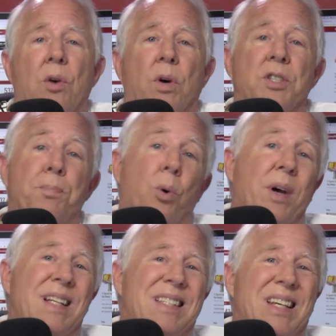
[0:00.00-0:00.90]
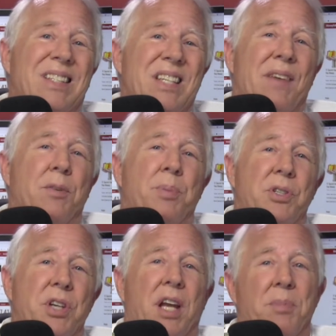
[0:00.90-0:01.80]
was
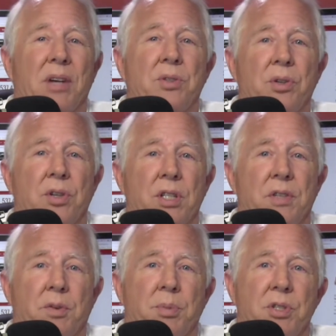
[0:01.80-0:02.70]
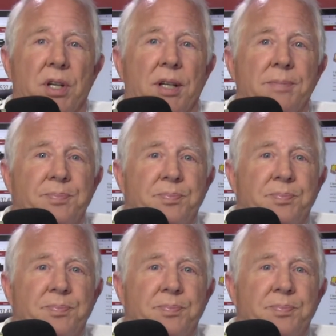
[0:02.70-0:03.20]
0.67%, about 2/3%.